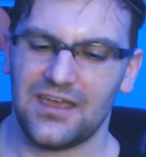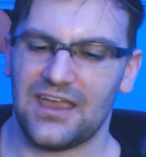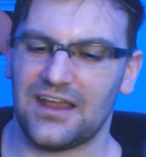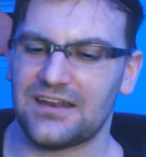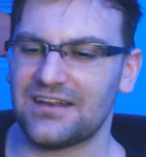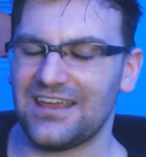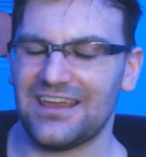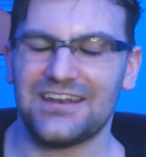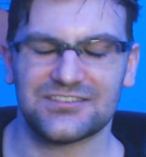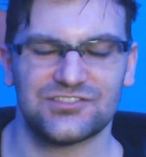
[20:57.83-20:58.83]
and
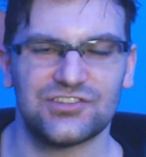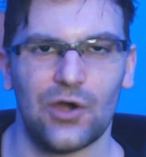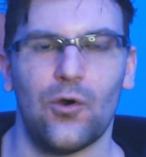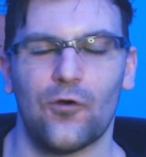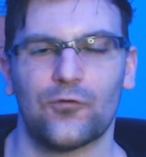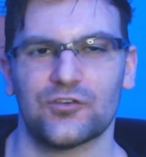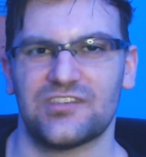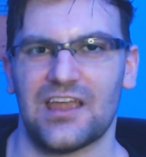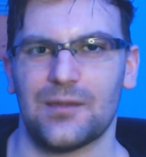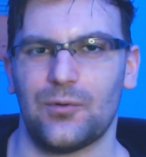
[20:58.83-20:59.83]
it is so
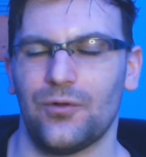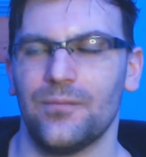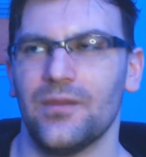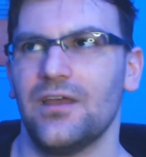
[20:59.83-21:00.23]
overstable